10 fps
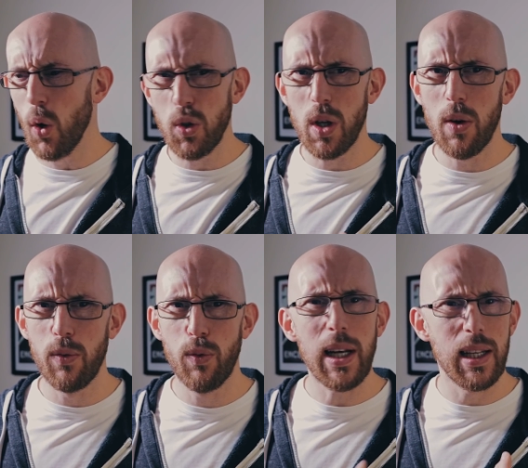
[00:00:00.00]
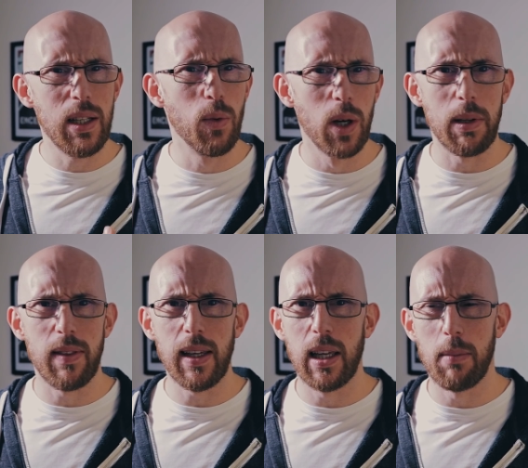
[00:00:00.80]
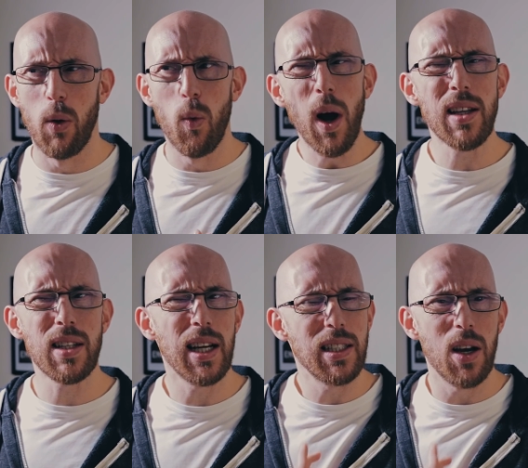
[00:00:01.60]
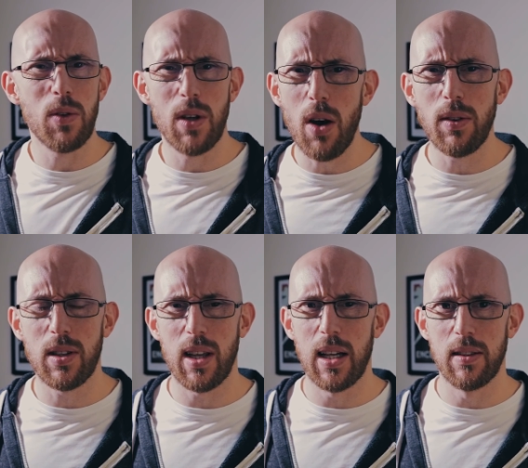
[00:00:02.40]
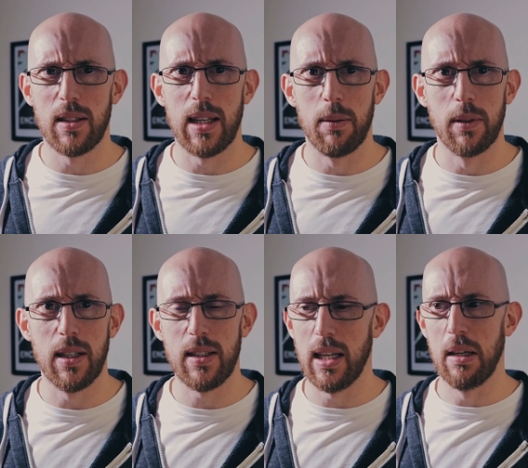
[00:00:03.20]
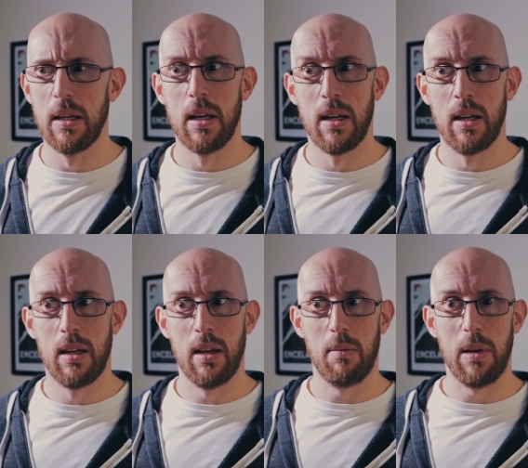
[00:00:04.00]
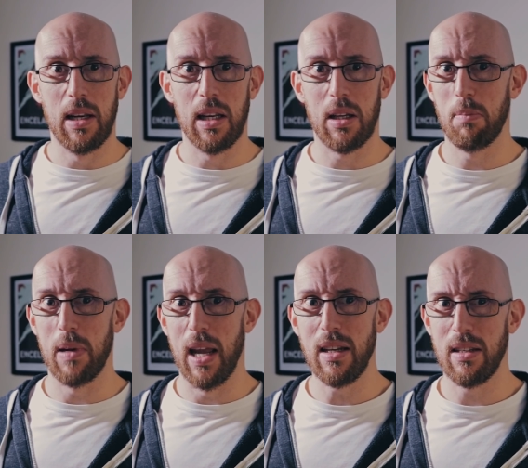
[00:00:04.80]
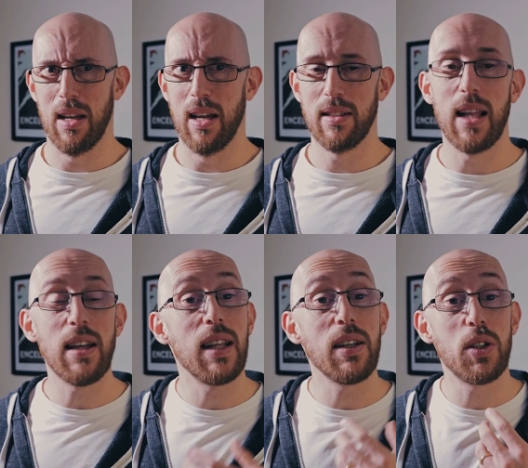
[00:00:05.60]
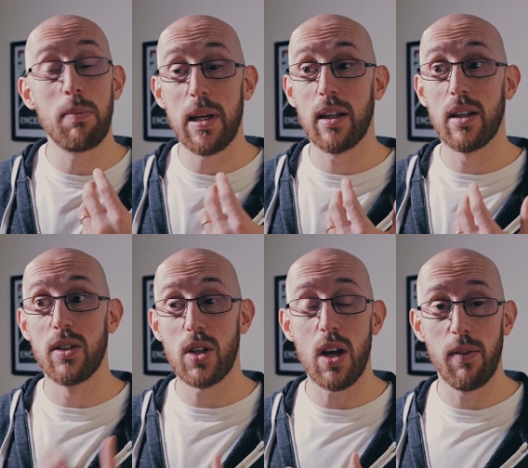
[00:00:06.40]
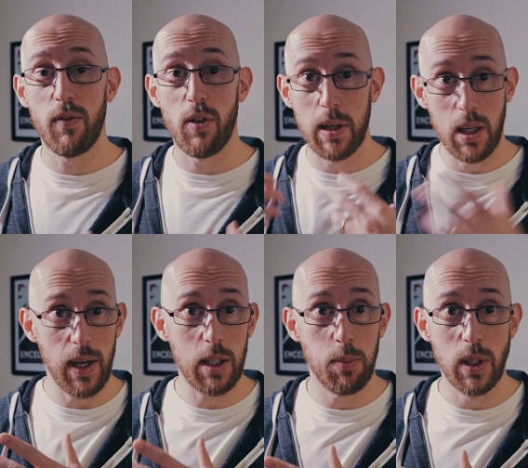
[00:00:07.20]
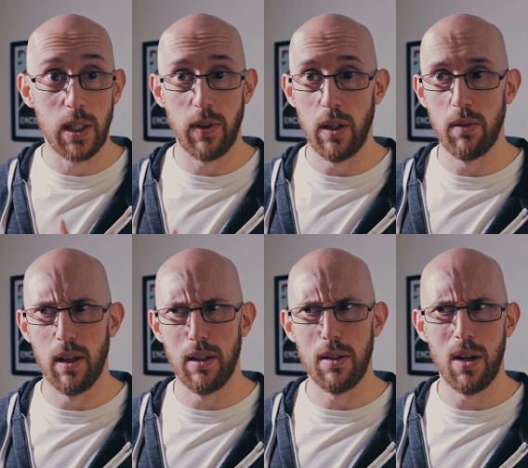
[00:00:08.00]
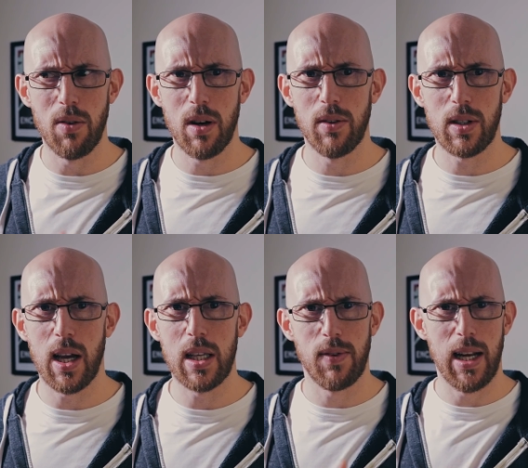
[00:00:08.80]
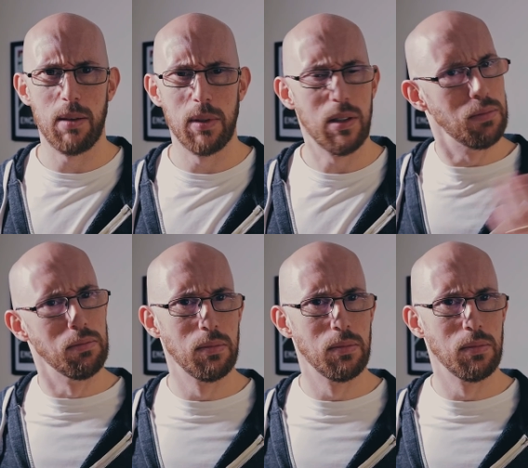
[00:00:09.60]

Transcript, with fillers: also, really, you want to be thinking about why is it I don't know the size of this element? Is it, I mean, it could be any size, and that, that should be a concern from a UX point of view that you don't know the size of an element.